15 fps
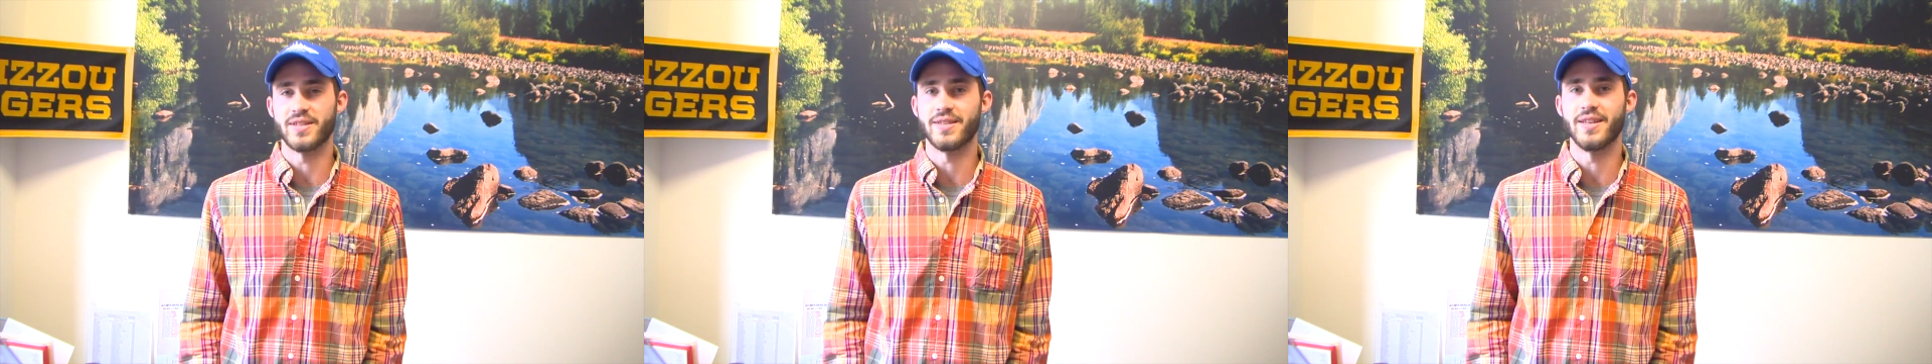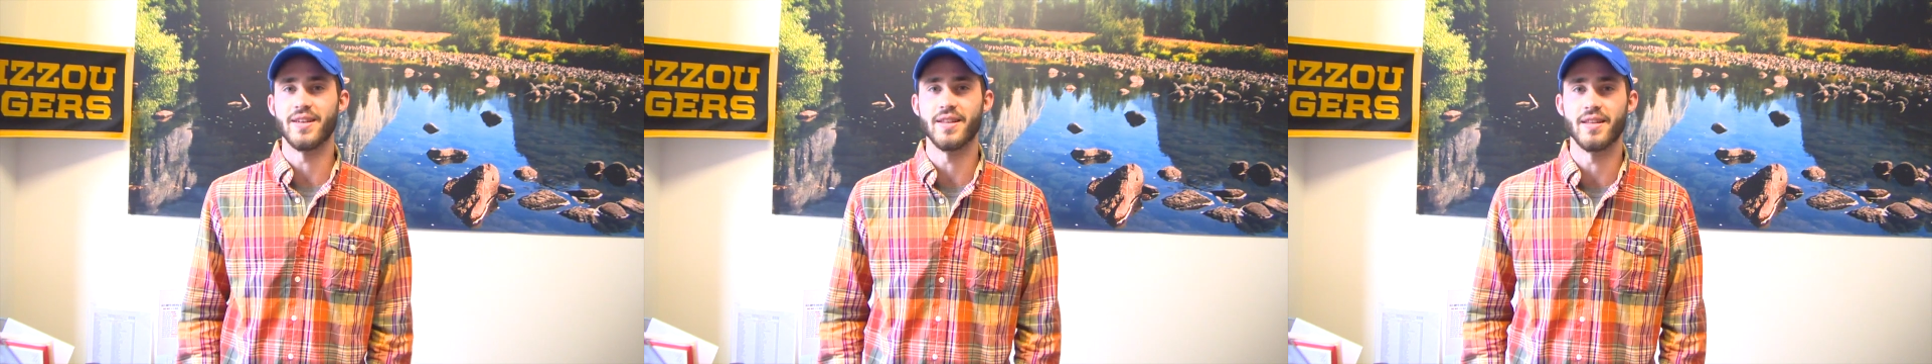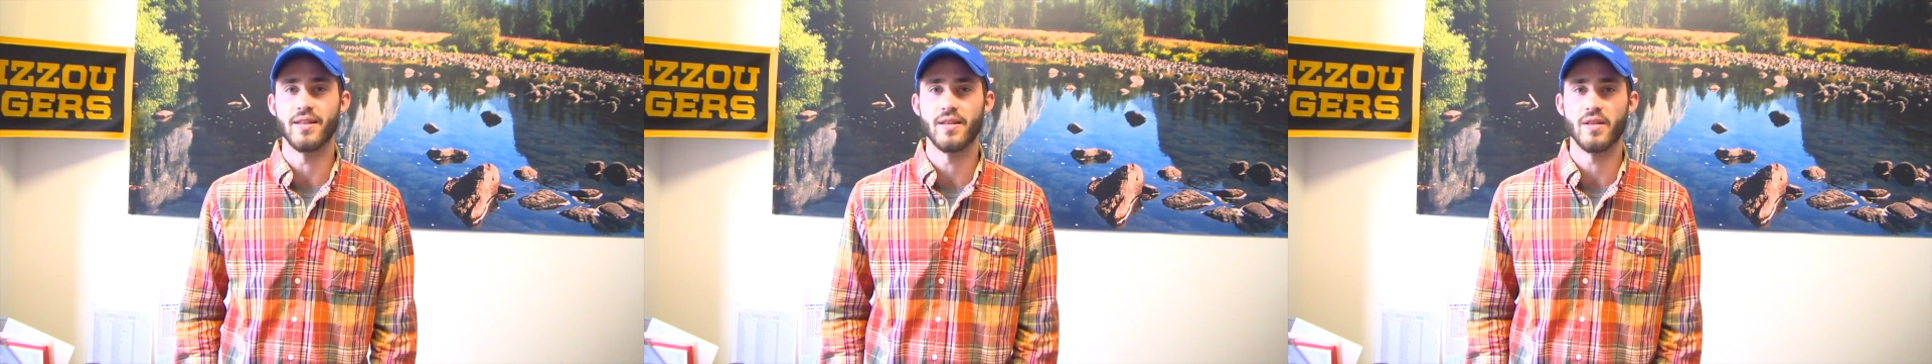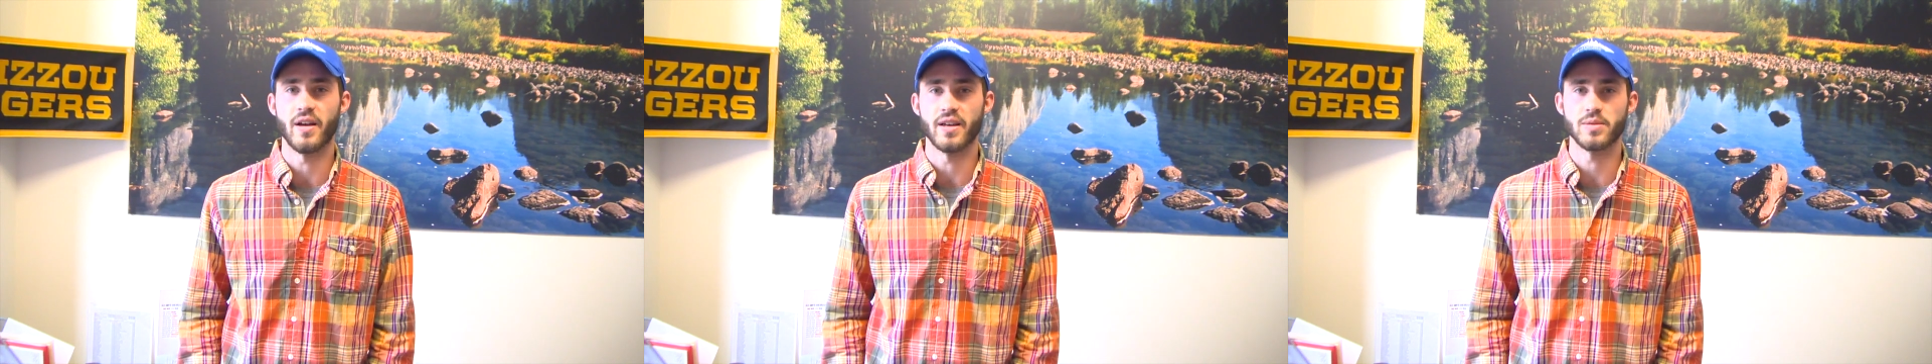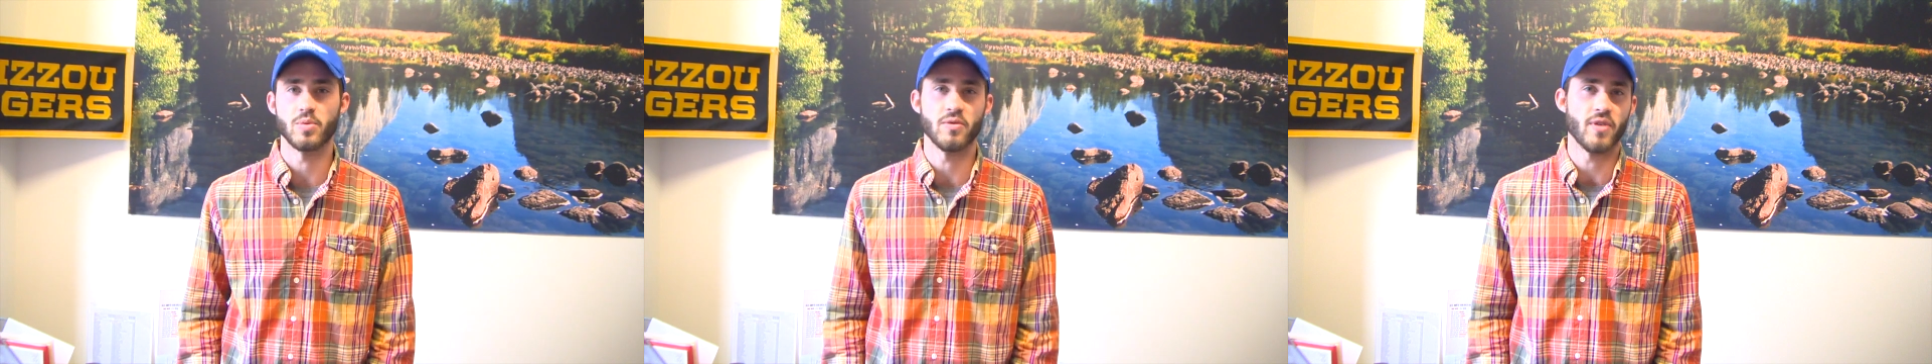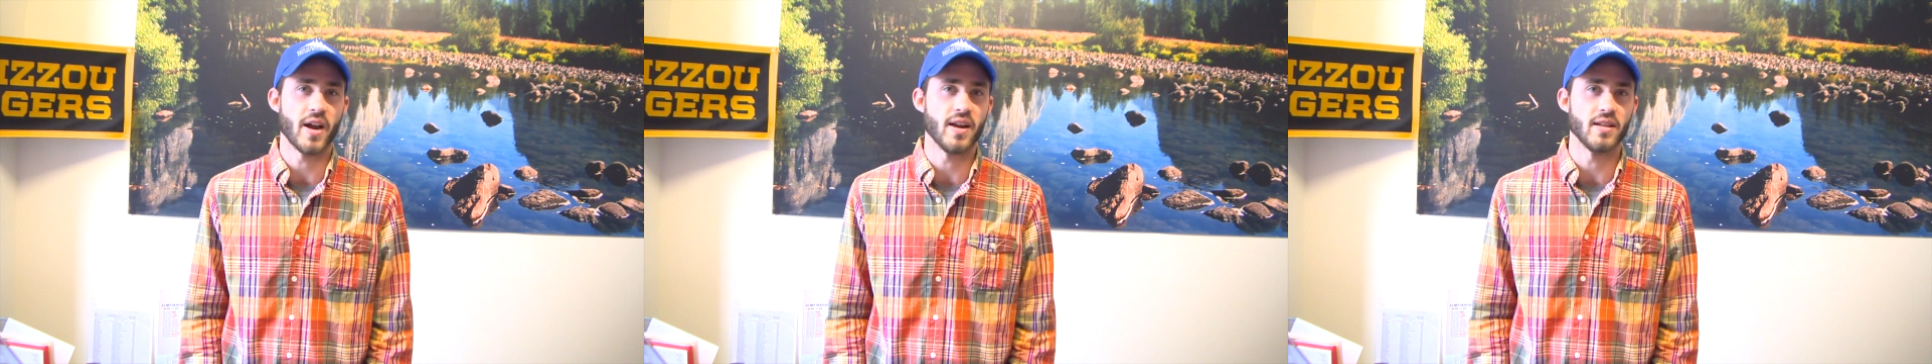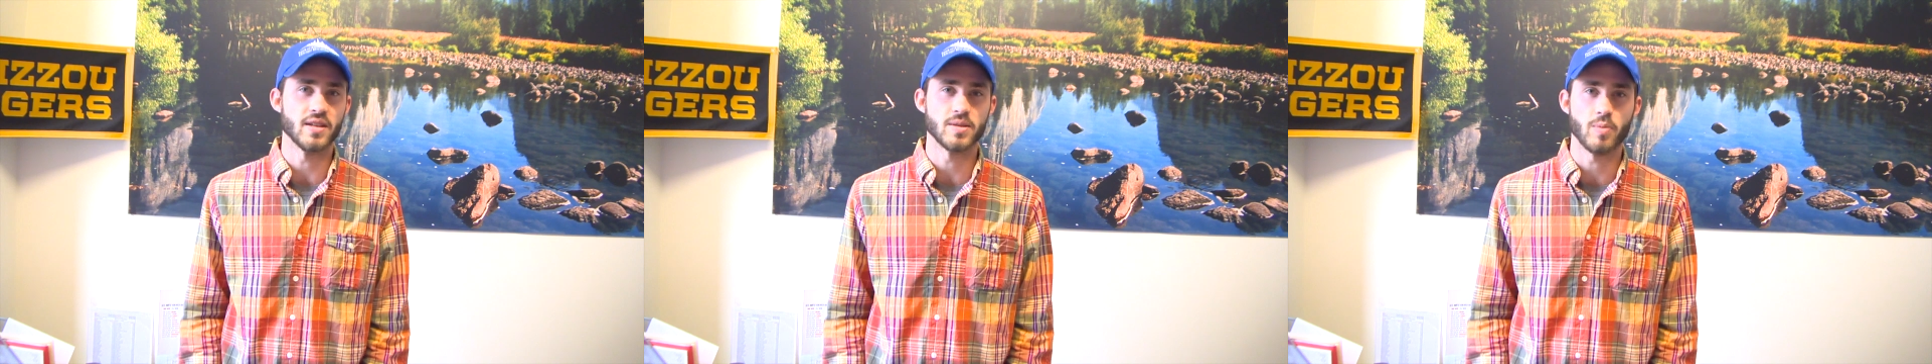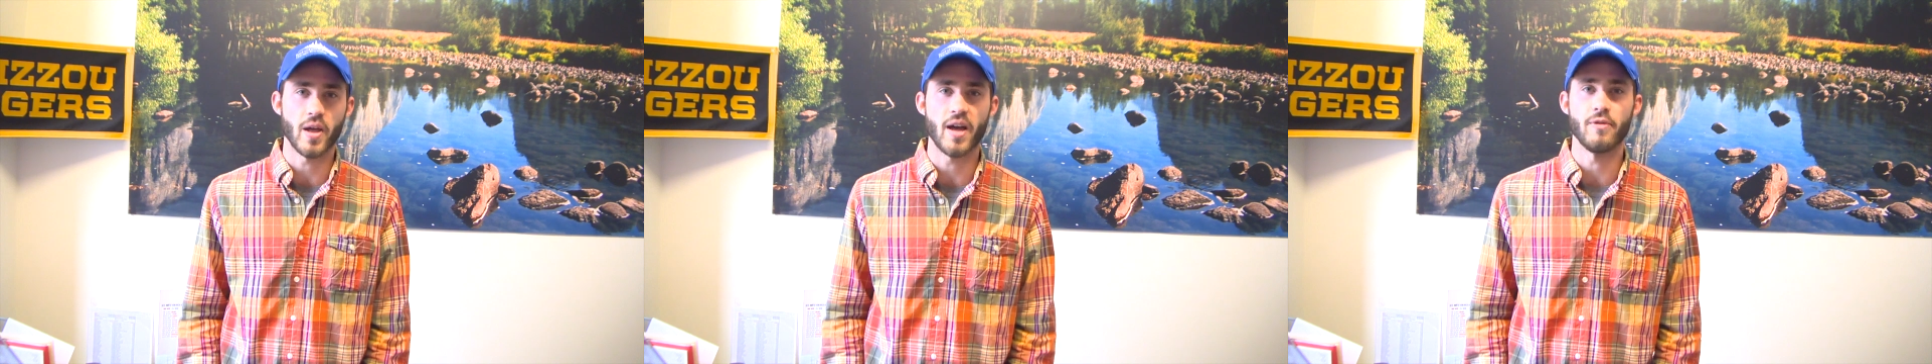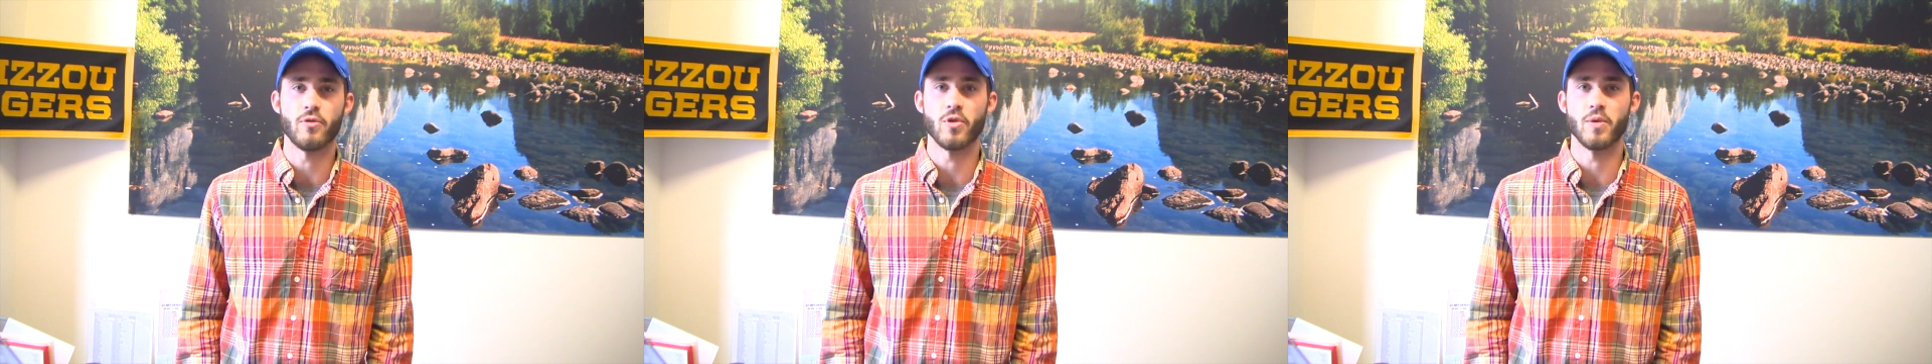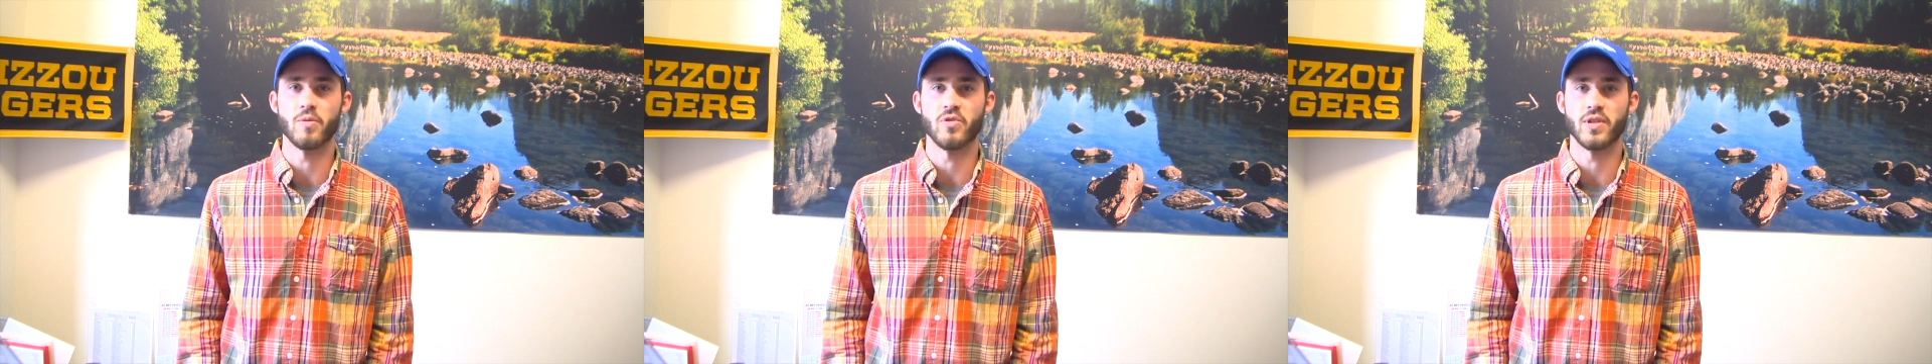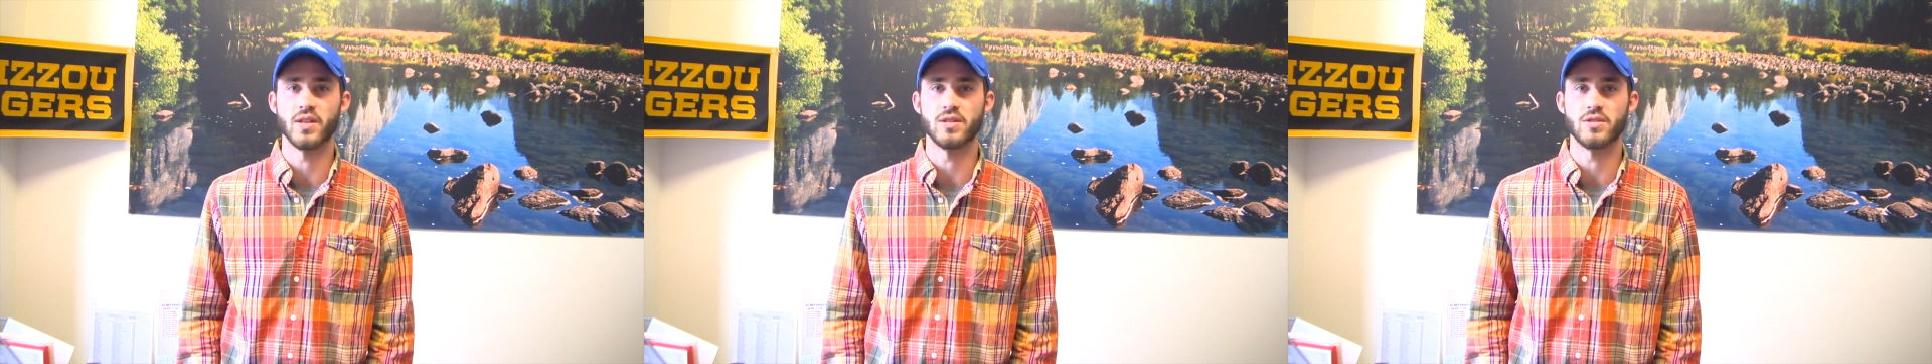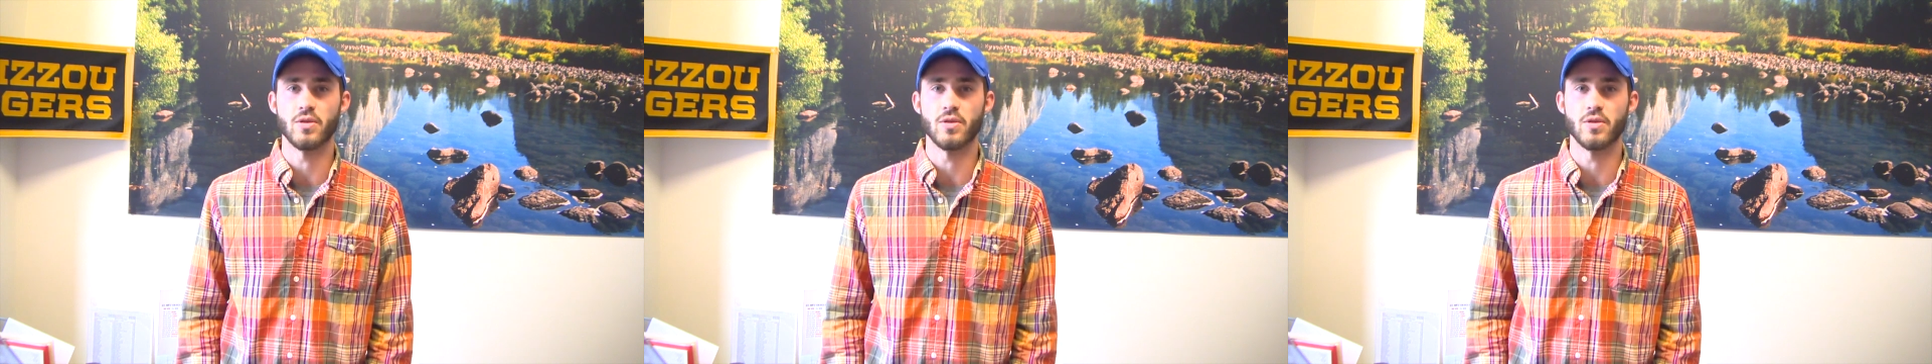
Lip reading: to see us providing this platform for these